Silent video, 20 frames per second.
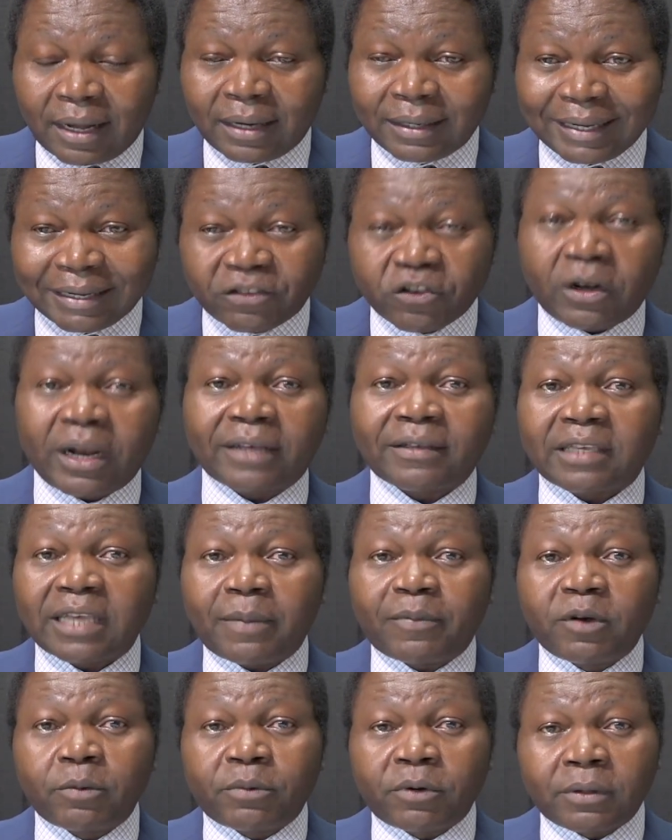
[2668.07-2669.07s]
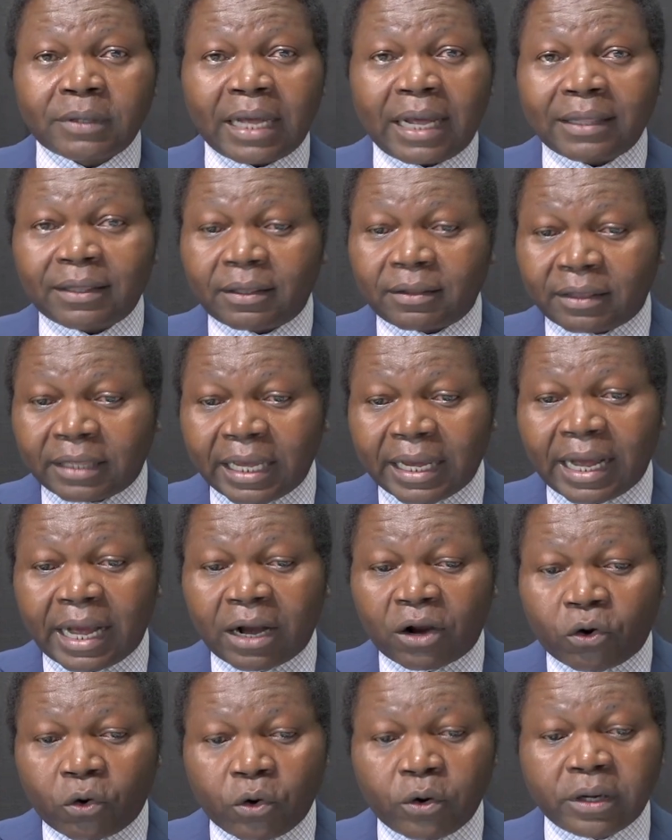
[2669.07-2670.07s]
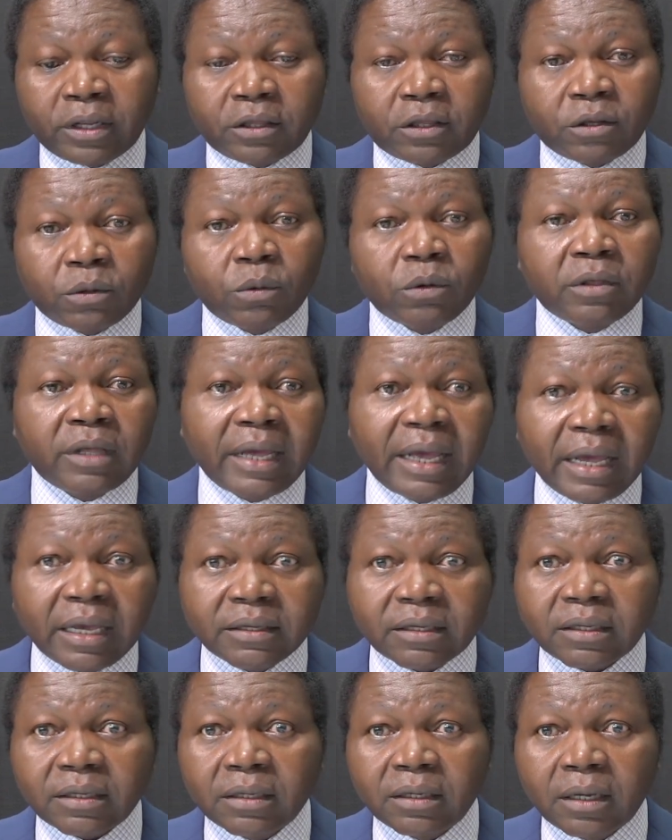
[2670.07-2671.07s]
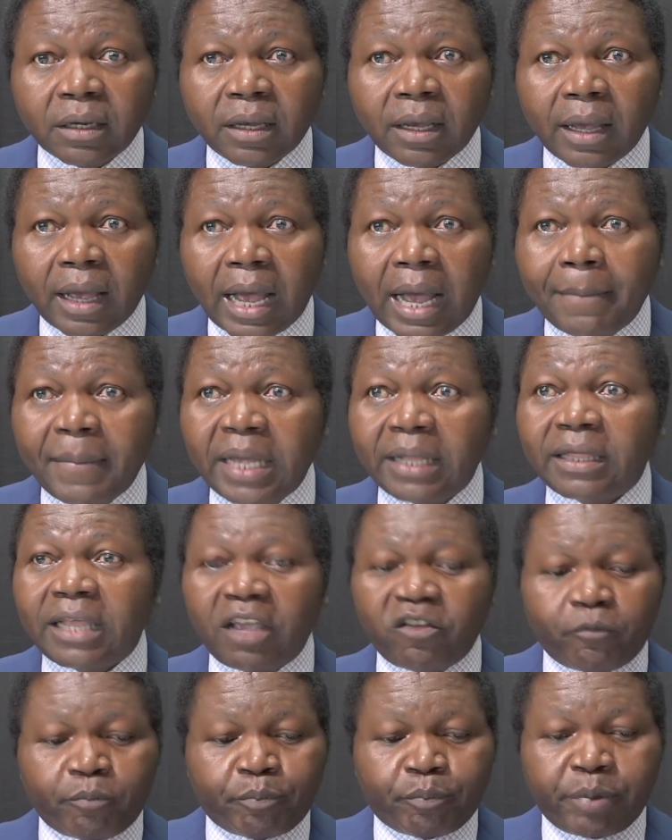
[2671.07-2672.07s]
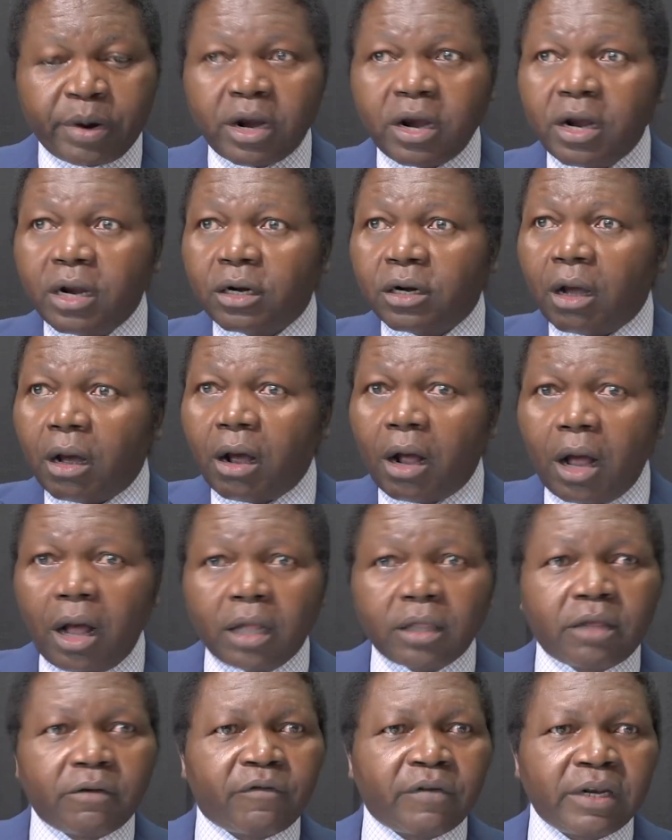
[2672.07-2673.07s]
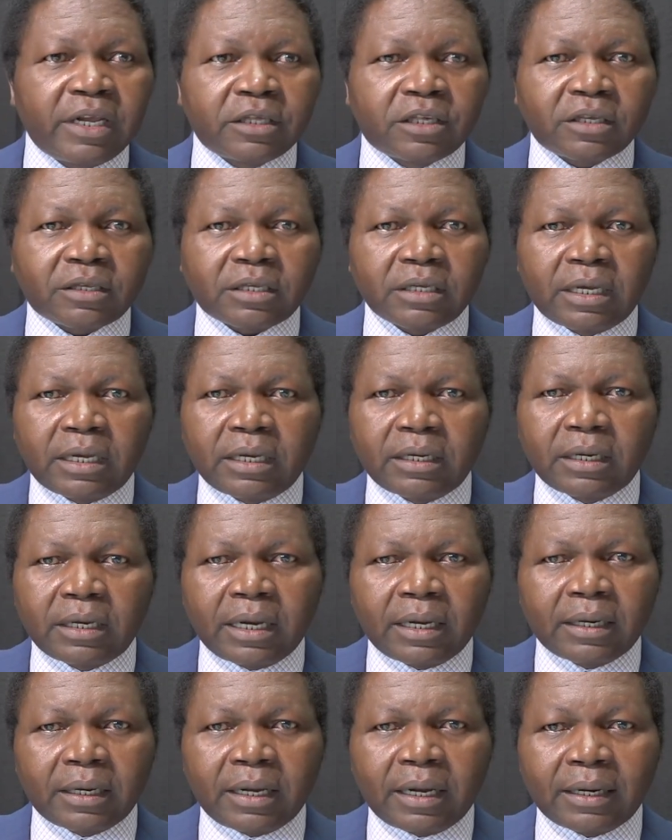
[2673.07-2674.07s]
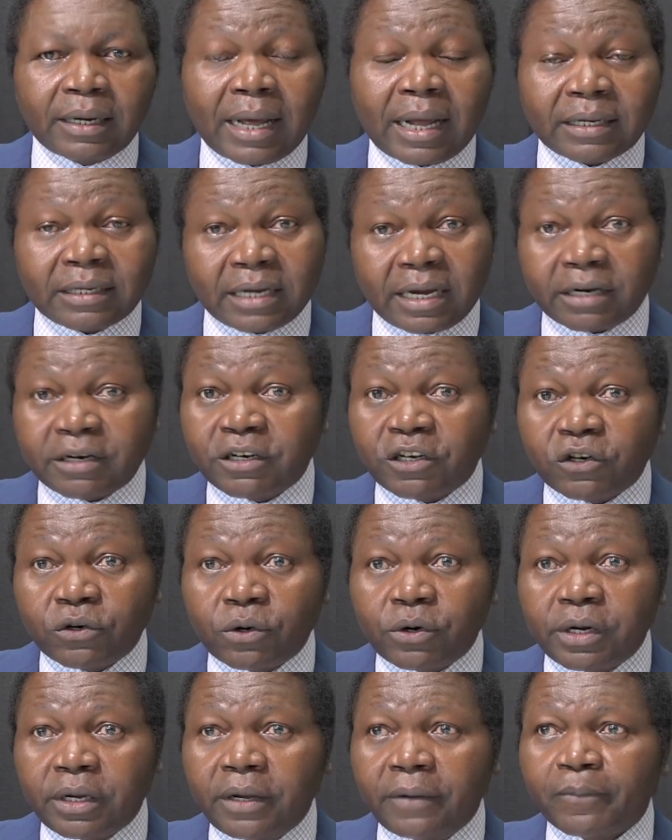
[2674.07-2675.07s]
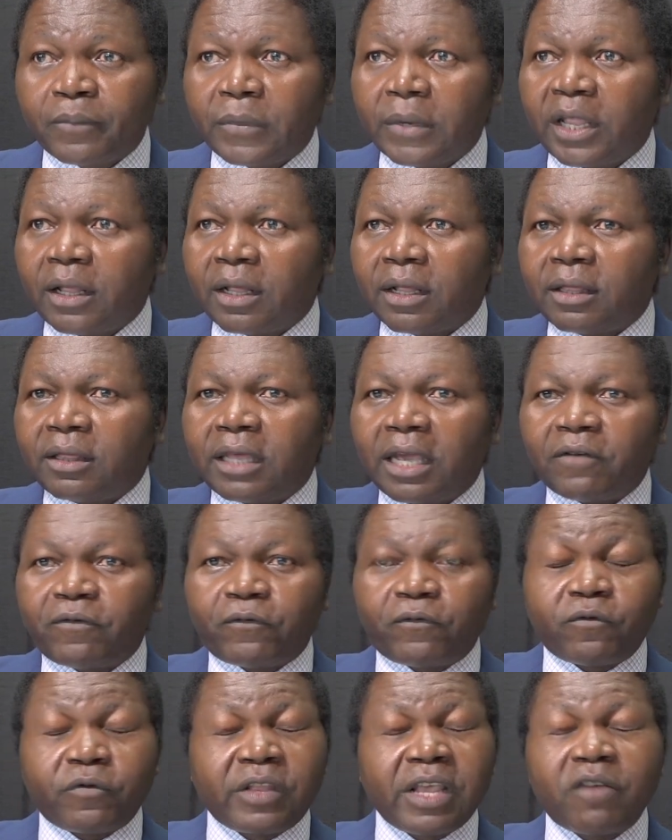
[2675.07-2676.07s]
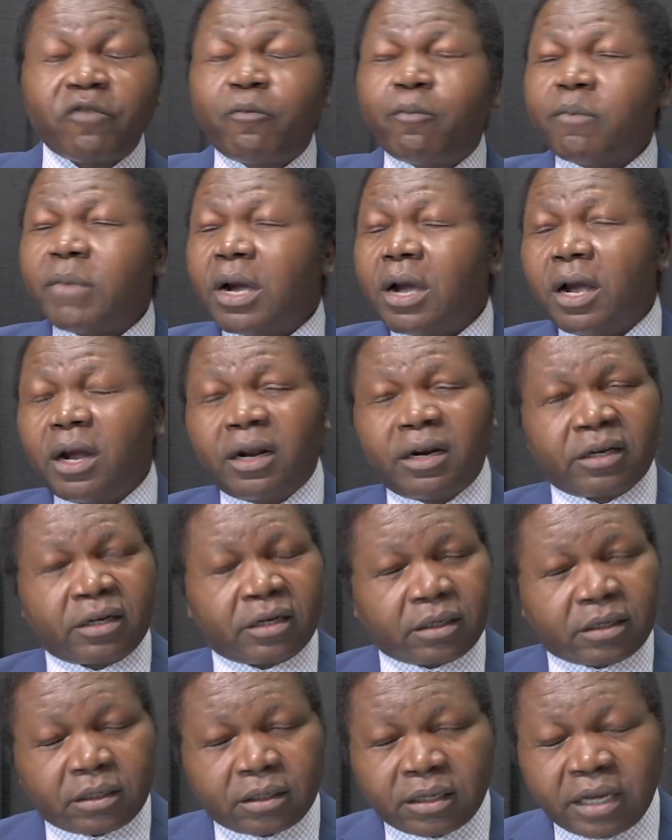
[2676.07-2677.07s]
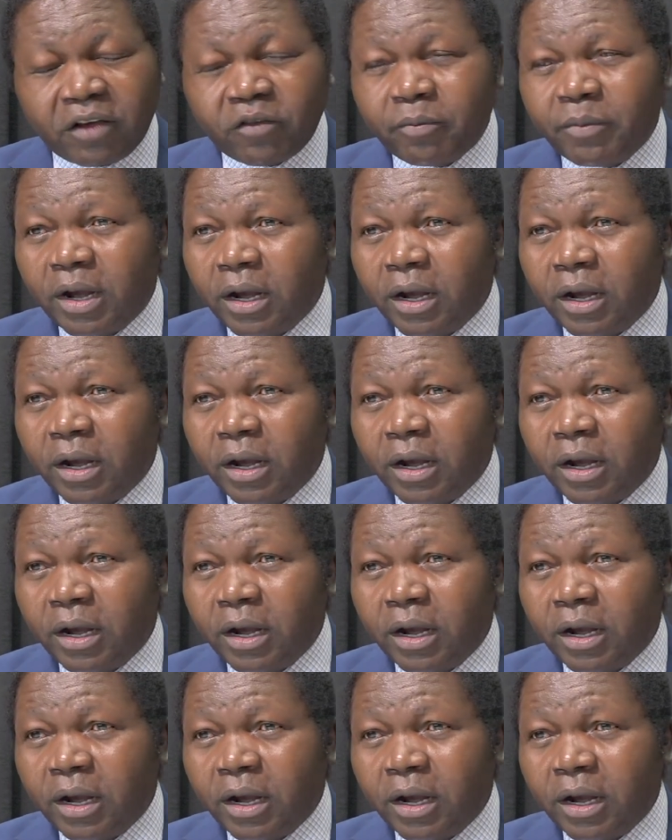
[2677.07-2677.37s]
it's unacceptable that they are going through this. I mean, they've burned all the villages in our territory. They've murdered. They've